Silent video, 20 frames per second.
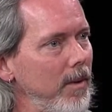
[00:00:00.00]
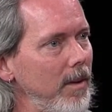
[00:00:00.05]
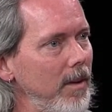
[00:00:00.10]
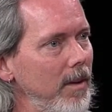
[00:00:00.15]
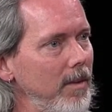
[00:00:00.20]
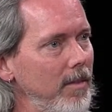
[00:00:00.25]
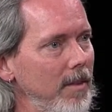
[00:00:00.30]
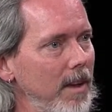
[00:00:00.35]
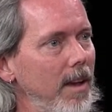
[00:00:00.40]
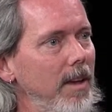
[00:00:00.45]

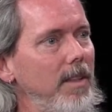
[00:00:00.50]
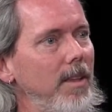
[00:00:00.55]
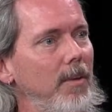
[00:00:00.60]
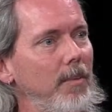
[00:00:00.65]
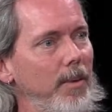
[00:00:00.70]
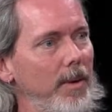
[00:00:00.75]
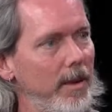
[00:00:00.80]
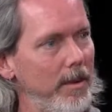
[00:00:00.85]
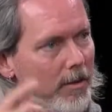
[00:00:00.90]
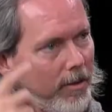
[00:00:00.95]
Because now that
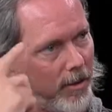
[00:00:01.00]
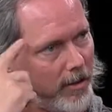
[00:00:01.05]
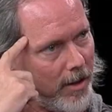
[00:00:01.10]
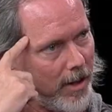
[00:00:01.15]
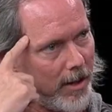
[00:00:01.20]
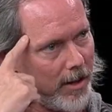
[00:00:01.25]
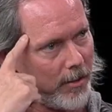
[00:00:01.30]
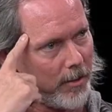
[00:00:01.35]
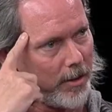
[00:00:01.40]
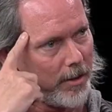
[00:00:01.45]
we
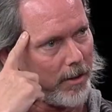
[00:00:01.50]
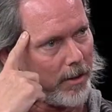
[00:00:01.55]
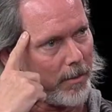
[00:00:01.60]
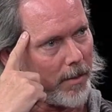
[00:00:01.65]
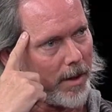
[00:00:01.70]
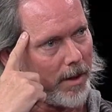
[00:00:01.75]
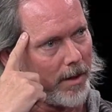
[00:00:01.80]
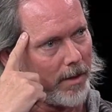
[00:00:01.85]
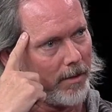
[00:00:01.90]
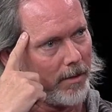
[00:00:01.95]
understand it with our
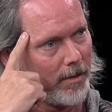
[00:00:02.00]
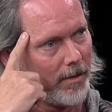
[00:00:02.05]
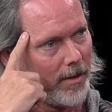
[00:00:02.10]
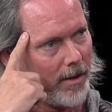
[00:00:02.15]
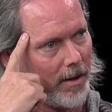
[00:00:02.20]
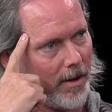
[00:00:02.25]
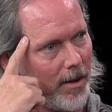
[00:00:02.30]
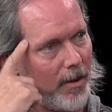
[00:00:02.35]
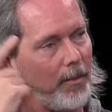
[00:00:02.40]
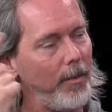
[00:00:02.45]
minds,
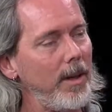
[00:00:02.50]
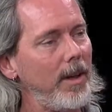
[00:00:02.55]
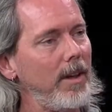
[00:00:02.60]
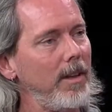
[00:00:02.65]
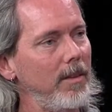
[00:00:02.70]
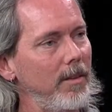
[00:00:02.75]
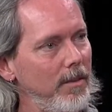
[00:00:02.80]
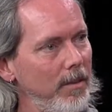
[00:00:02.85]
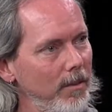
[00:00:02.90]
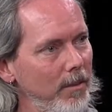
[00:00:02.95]
we
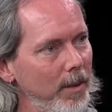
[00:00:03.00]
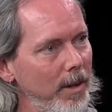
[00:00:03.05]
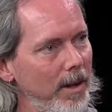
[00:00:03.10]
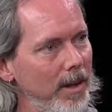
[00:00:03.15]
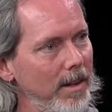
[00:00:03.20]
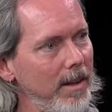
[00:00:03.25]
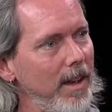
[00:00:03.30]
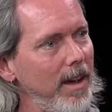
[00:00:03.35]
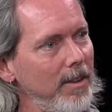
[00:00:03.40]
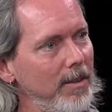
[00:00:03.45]

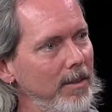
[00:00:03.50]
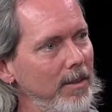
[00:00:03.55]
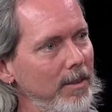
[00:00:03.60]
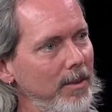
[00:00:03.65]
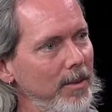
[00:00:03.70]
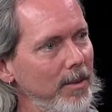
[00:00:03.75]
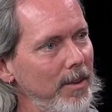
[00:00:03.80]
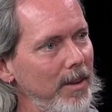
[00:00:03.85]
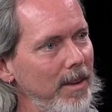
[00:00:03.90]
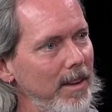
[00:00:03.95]
can actually
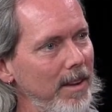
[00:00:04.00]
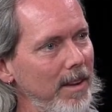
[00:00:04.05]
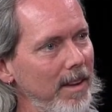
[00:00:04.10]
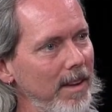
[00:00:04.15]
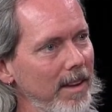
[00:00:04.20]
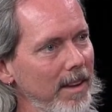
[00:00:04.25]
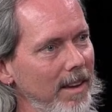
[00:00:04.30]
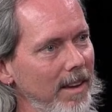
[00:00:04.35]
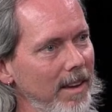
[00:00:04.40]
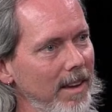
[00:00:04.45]
do it.
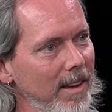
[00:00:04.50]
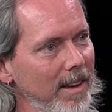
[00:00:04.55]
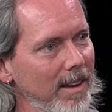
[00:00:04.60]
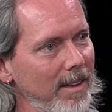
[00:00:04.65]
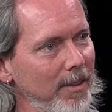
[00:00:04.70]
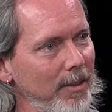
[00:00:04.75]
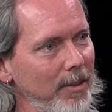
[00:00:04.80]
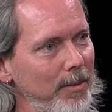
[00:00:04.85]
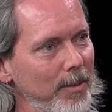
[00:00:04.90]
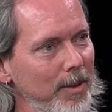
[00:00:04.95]

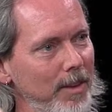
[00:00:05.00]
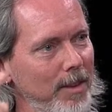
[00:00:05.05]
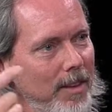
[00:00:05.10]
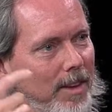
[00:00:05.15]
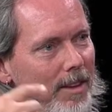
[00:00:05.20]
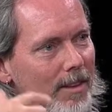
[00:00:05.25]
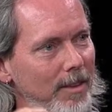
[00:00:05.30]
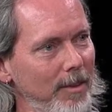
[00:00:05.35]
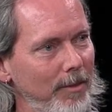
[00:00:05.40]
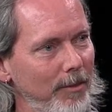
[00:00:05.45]
It's one
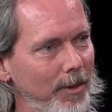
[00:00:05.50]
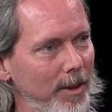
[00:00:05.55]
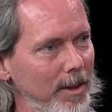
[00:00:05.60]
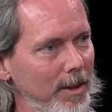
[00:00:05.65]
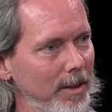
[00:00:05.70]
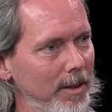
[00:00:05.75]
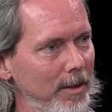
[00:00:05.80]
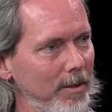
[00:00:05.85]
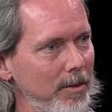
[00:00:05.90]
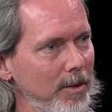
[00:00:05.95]
thing to feel
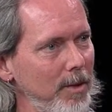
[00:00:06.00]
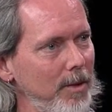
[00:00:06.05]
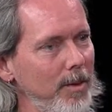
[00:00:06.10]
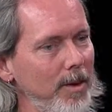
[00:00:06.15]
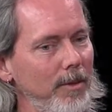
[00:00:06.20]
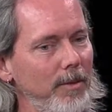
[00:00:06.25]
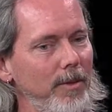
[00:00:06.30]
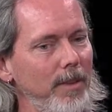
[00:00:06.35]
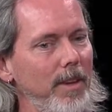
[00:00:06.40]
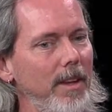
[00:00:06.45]
it
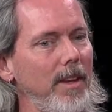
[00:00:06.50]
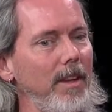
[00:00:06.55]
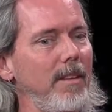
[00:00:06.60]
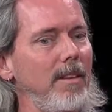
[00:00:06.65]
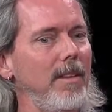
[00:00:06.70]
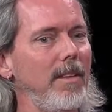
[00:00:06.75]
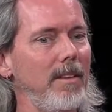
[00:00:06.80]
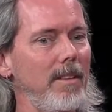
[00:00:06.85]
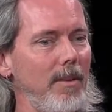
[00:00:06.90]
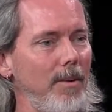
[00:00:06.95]
intuitively and
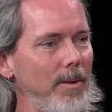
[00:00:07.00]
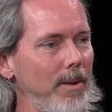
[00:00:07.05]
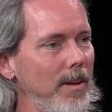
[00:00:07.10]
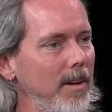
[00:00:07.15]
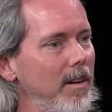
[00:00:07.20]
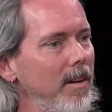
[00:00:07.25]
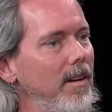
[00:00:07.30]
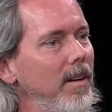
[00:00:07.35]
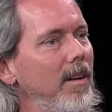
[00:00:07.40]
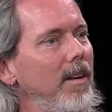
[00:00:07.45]
to know it
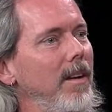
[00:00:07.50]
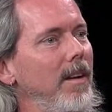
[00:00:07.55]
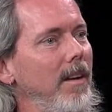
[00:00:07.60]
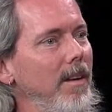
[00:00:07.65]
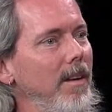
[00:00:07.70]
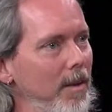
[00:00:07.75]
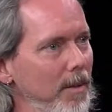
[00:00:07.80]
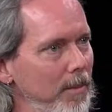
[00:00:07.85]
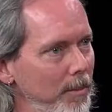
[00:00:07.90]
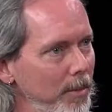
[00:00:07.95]
in our
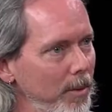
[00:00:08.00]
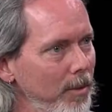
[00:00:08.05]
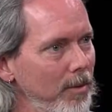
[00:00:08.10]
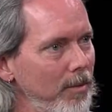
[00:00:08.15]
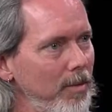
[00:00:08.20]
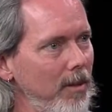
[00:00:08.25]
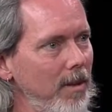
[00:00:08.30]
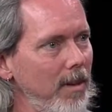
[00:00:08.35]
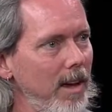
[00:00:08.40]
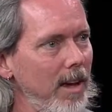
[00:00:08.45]

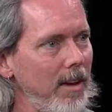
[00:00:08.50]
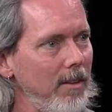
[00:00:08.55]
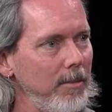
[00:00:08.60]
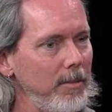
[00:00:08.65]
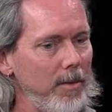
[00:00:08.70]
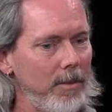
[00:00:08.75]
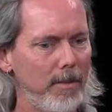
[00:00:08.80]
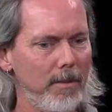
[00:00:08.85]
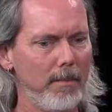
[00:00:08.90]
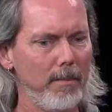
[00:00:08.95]
personal lives,
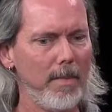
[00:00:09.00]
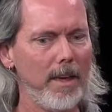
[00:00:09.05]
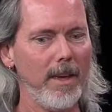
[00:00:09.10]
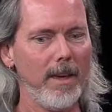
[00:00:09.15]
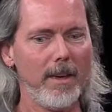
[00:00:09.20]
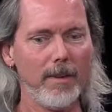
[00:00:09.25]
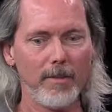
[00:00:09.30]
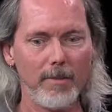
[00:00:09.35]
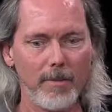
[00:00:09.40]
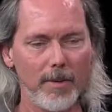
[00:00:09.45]
but to
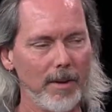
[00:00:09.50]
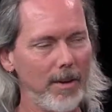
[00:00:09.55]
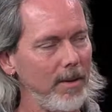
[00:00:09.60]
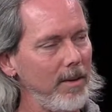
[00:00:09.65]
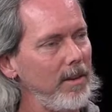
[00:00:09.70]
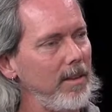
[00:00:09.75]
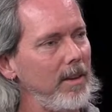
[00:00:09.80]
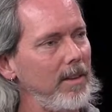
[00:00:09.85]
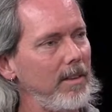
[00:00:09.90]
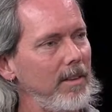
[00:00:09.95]
make it
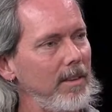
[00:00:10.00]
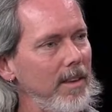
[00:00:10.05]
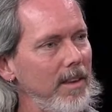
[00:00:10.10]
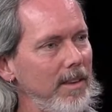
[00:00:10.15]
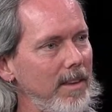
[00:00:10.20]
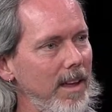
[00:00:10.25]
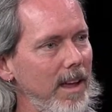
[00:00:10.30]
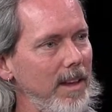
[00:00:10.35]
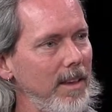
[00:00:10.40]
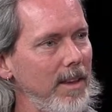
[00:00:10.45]
real at
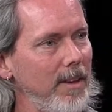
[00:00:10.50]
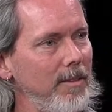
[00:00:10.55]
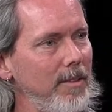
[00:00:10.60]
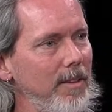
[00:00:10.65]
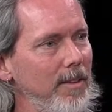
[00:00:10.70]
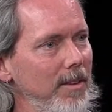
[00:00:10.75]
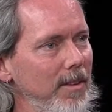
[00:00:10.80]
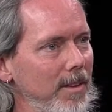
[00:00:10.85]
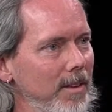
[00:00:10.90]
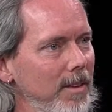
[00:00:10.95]
that
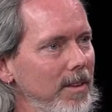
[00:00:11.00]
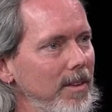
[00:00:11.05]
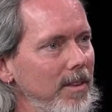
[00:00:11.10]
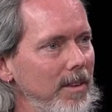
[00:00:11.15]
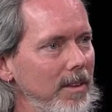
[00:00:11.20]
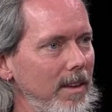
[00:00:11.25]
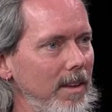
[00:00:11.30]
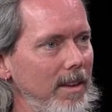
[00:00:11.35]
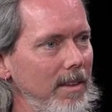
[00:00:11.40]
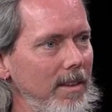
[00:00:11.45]
level,
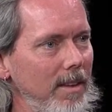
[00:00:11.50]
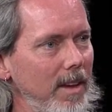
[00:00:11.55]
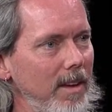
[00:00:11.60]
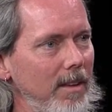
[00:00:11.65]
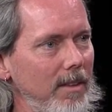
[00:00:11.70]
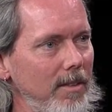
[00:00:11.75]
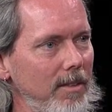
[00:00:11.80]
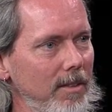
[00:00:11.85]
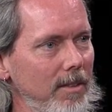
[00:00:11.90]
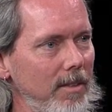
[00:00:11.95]
it
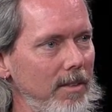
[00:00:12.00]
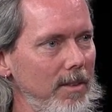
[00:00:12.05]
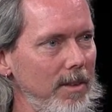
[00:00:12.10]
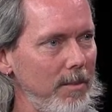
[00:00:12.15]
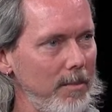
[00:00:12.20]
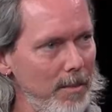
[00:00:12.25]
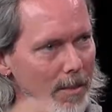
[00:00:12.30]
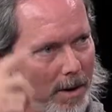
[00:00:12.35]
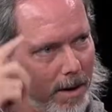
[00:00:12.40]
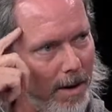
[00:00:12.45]
takes the
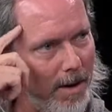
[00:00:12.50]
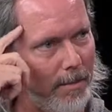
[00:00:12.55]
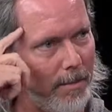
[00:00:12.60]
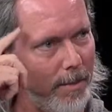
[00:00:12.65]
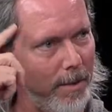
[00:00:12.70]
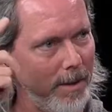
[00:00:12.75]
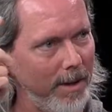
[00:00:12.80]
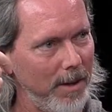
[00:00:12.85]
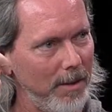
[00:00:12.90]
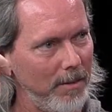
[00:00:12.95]
mind
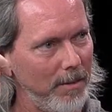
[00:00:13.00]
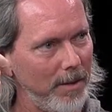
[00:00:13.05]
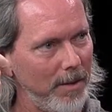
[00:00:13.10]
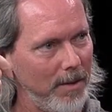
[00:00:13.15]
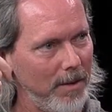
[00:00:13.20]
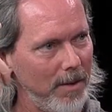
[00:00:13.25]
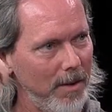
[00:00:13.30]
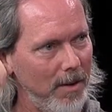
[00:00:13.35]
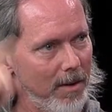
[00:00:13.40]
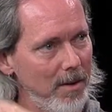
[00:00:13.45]
being able to
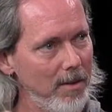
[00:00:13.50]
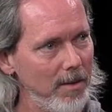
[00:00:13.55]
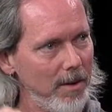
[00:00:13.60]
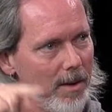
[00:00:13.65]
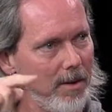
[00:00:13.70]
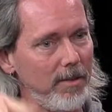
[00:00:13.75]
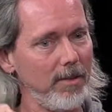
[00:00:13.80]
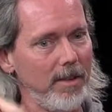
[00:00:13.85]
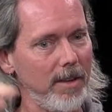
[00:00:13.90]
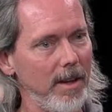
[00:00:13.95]
go, oh,
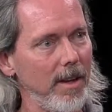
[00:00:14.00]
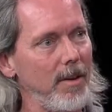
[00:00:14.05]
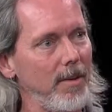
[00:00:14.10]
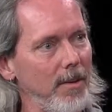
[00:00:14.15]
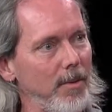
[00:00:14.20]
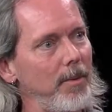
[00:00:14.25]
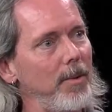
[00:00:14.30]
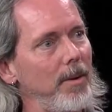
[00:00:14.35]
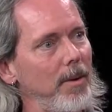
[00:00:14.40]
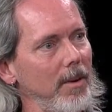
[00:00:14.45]
I see
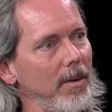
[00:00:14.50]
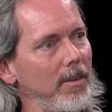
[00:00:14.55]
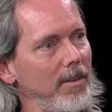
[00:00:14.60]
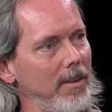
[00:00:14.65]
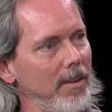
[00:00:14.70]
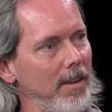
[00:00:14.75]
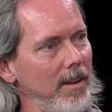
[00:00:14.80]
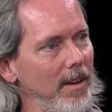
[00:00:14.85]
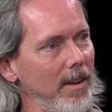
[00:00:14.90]
how it works.